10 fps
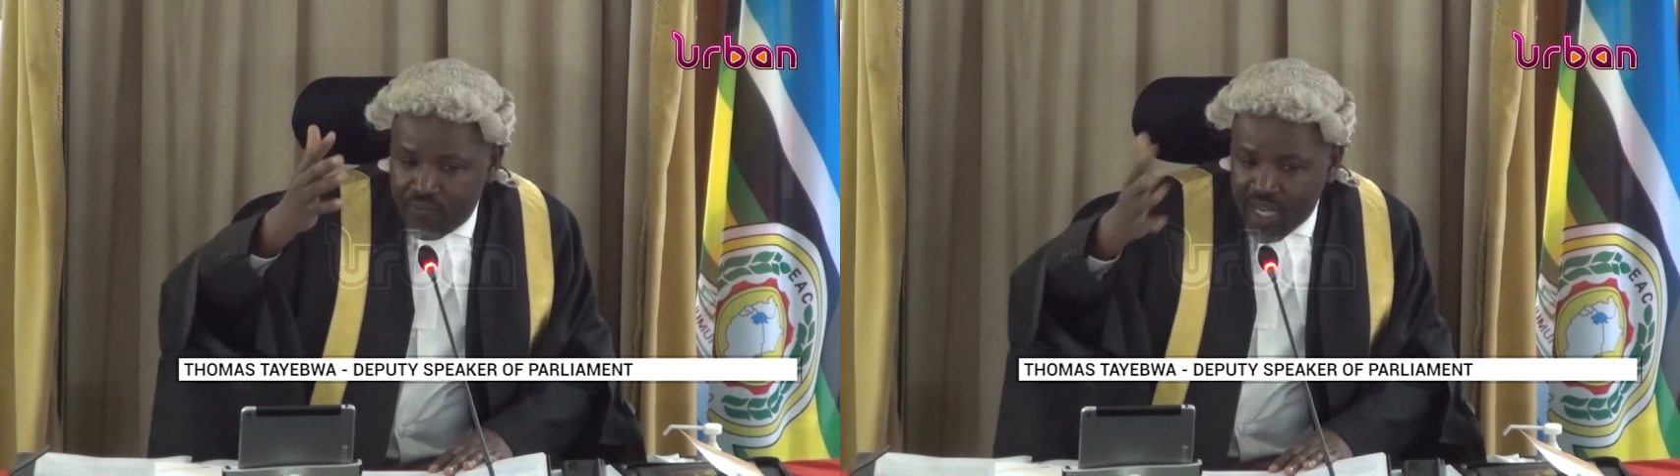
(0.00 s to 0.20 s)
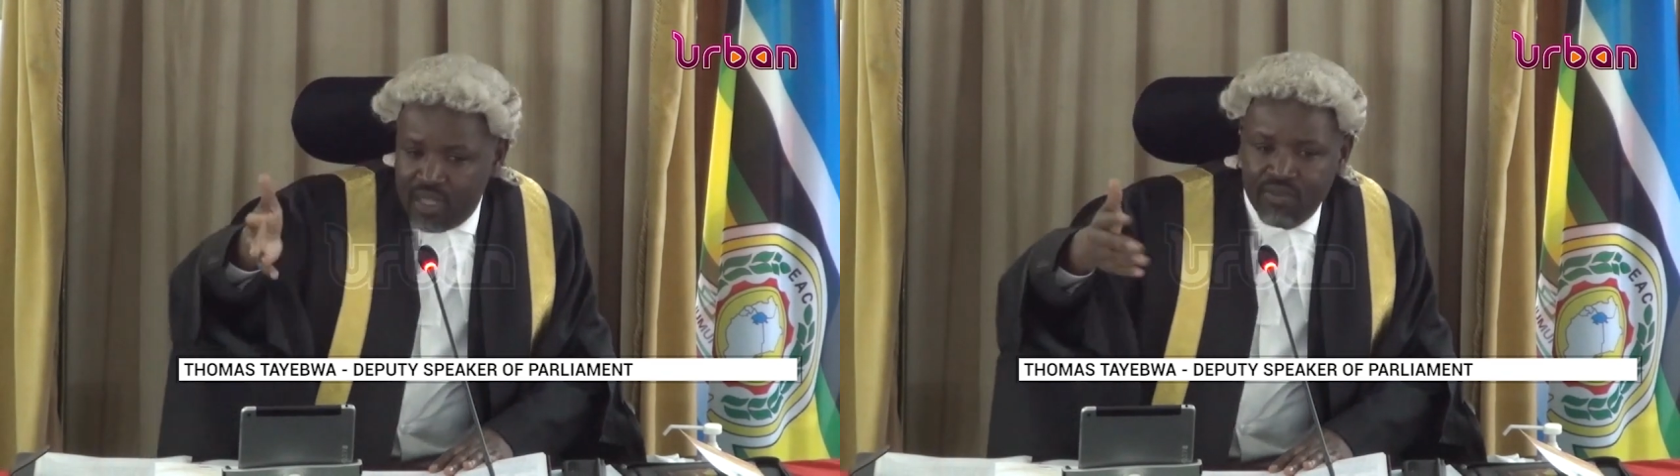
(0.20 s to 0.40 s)

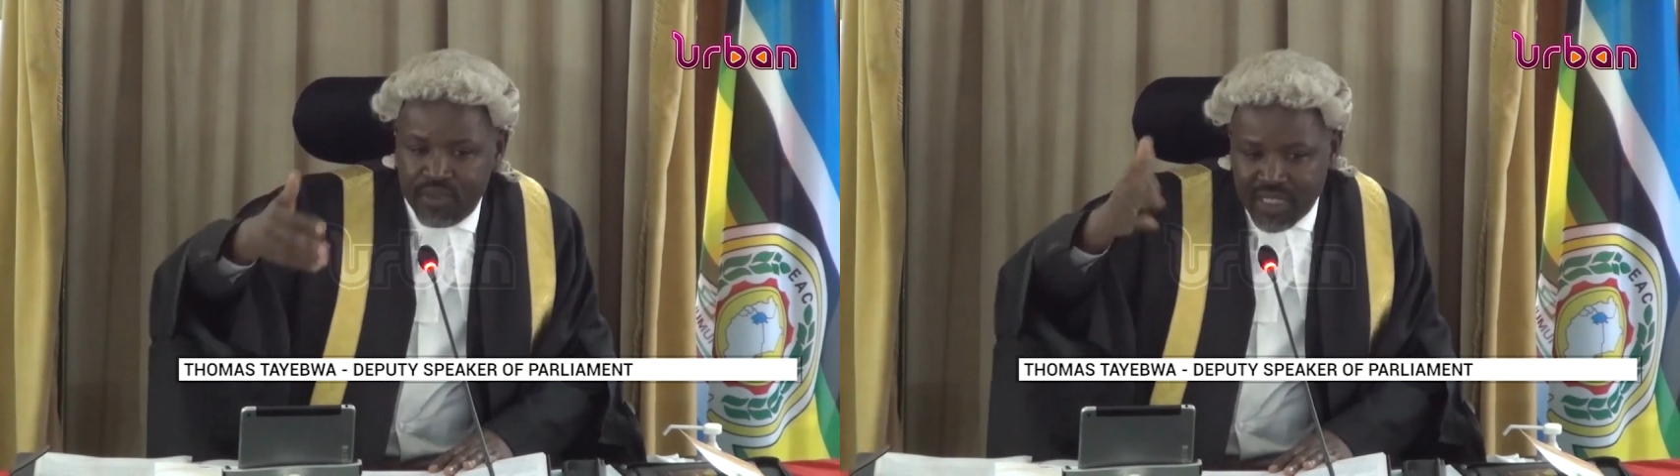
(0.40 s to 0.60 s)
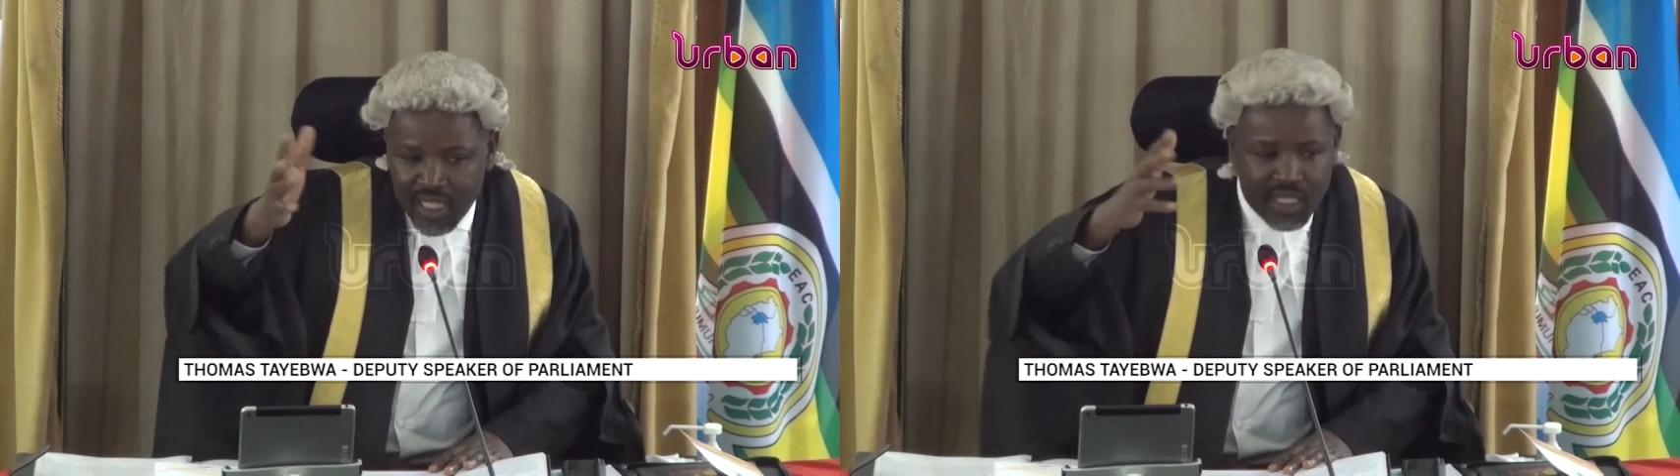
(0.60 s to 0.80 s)

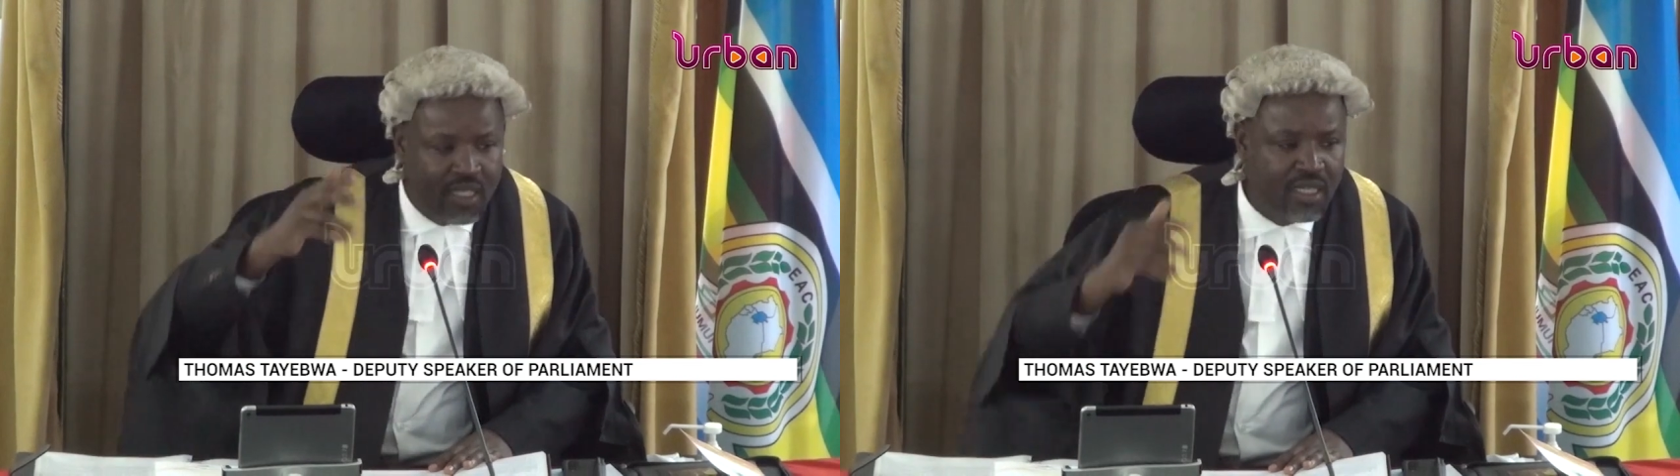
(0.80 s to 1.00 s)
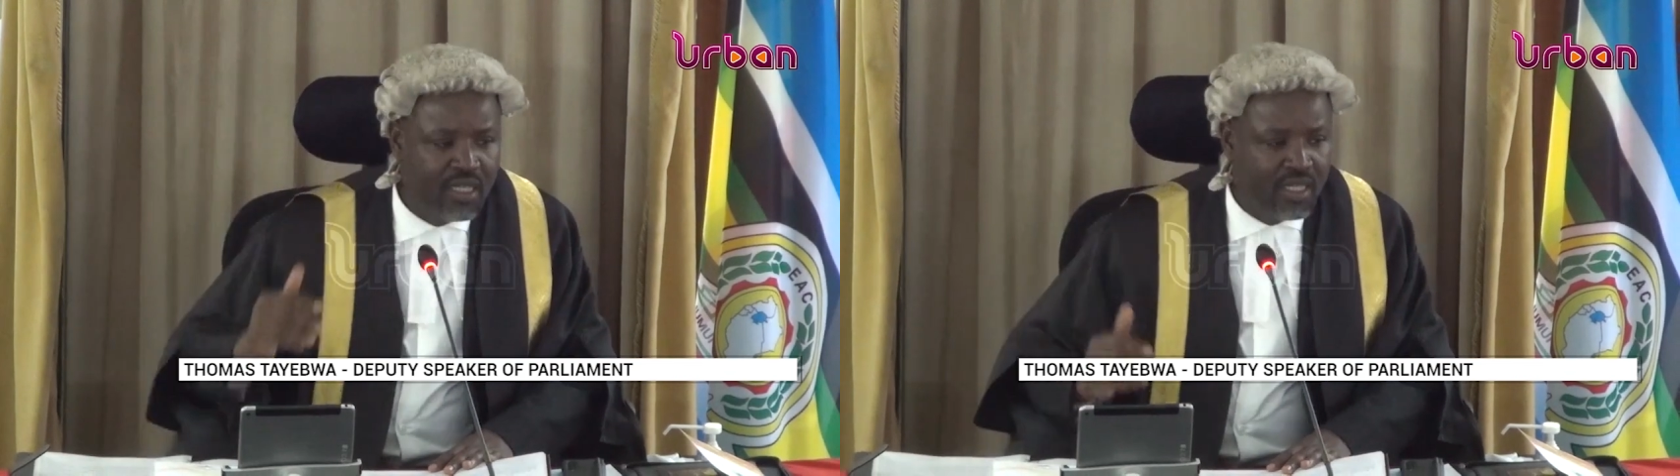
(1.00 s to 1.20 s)
five,
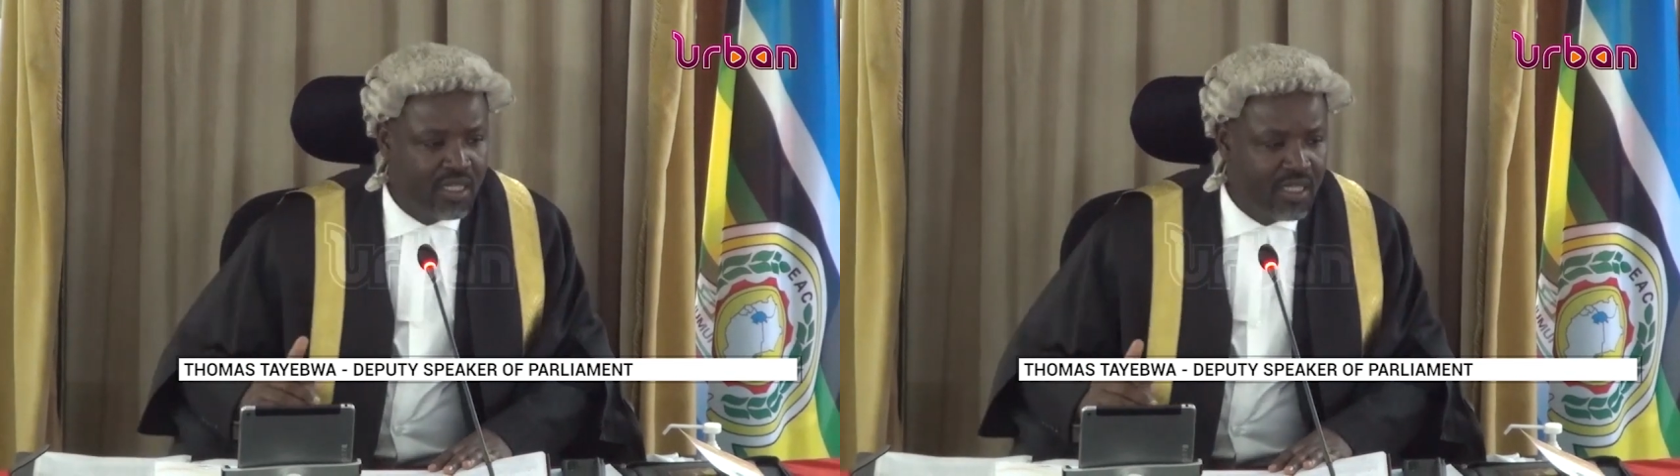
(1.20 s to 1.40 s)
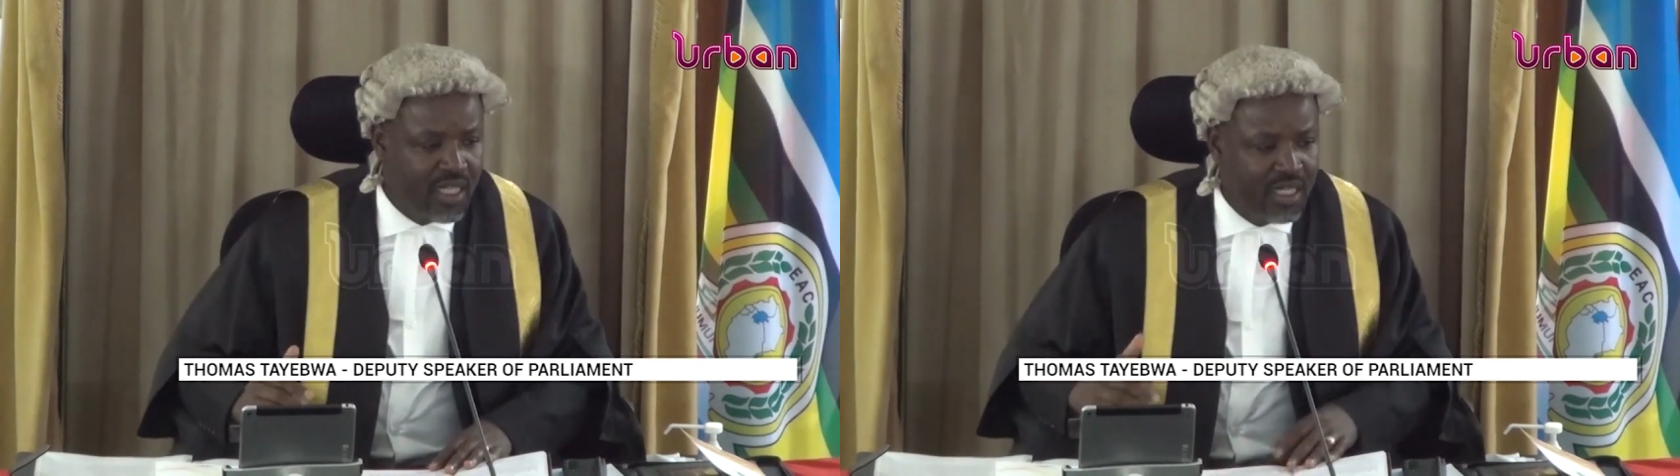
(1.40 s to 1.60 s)
ten,
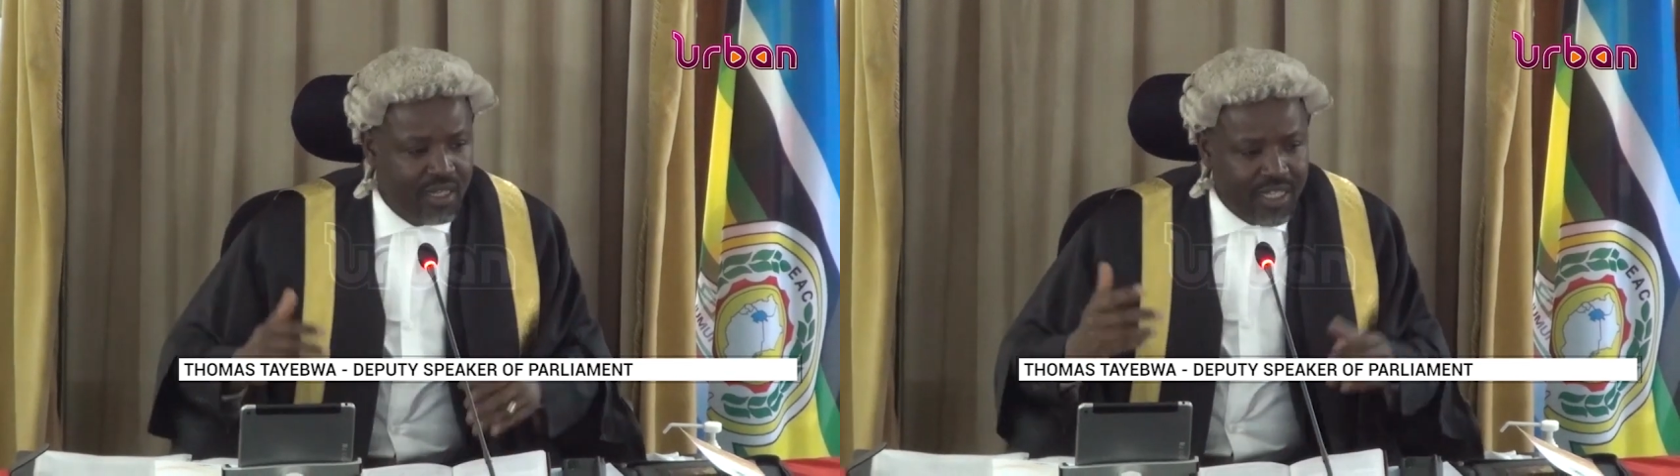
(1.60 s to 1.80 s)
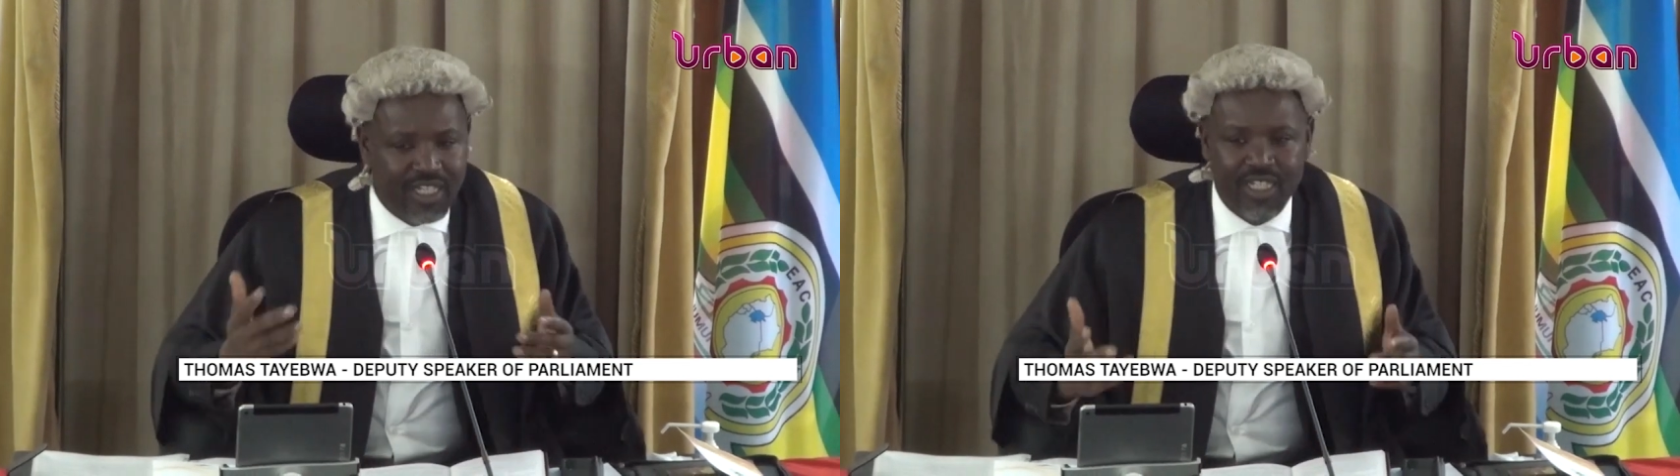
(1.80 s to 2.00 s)

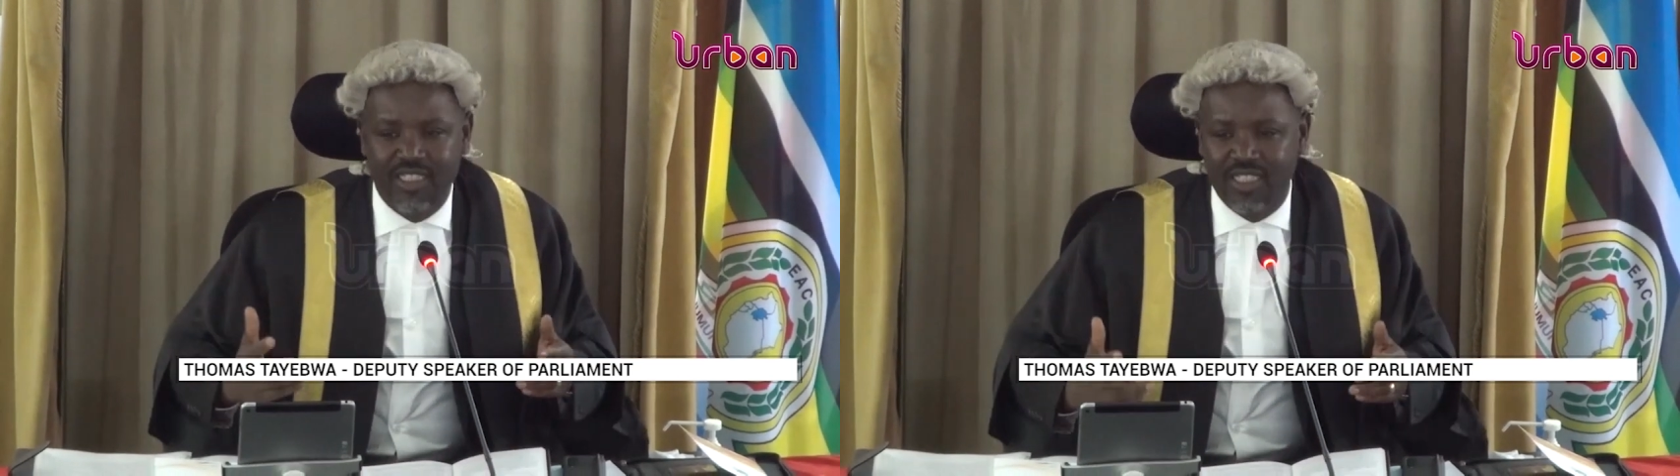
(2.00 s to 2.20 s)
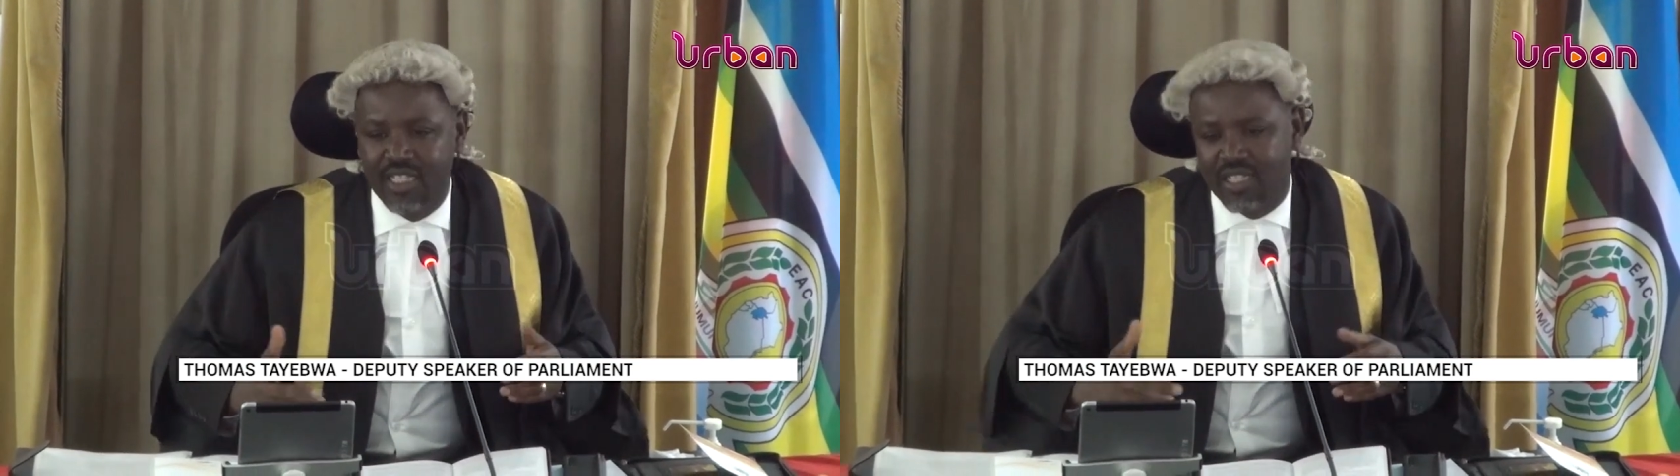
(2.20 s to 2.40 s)
then I
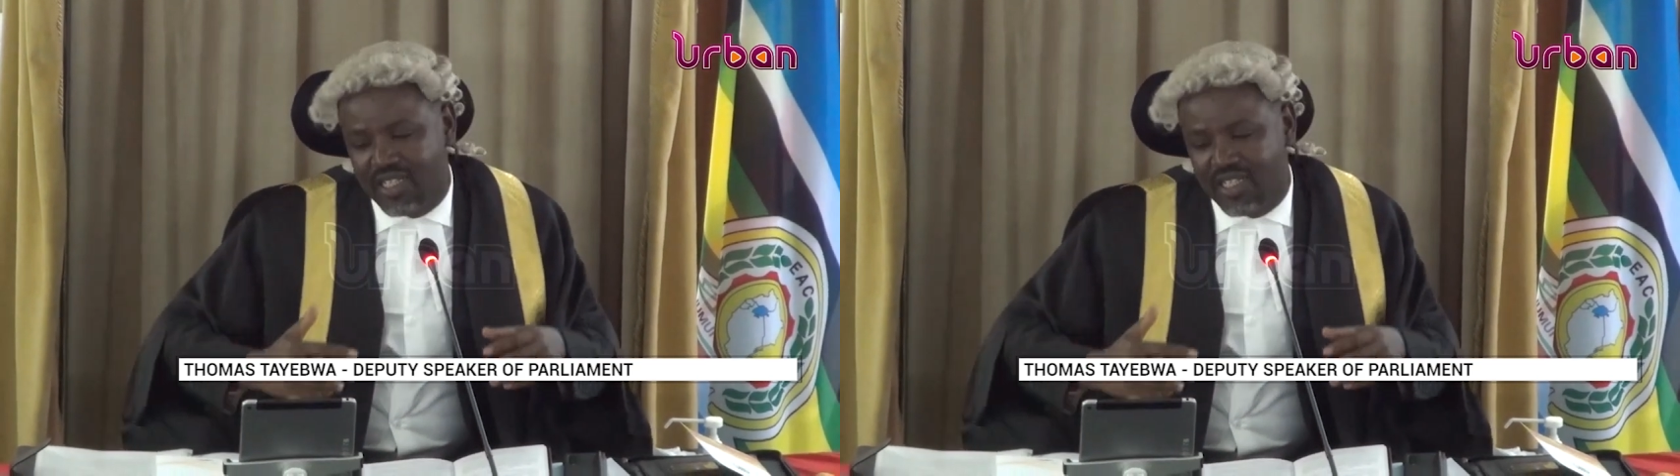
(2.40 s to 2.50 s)
can start.